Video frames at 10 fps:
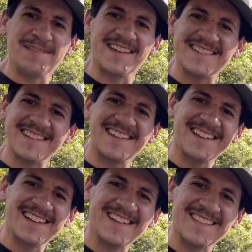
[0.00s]
of
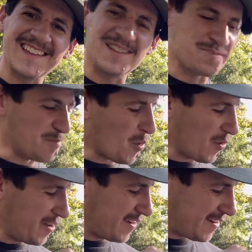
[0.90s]
this
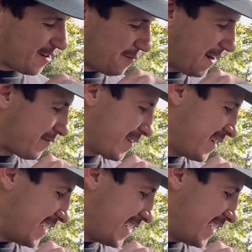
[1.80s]
board or whatever.